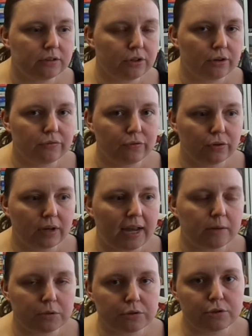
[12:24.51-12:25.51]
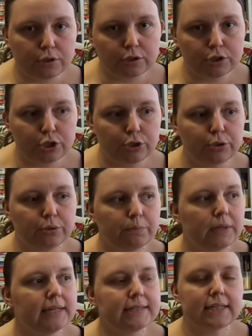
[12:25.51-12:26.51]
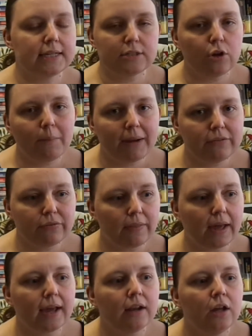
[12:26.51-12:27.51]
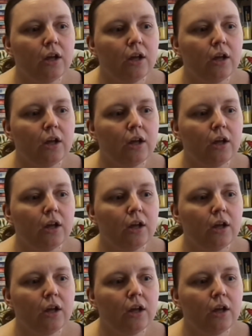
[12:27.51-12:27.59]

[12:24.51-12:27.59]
you know, for animals to consume. It's not made for that.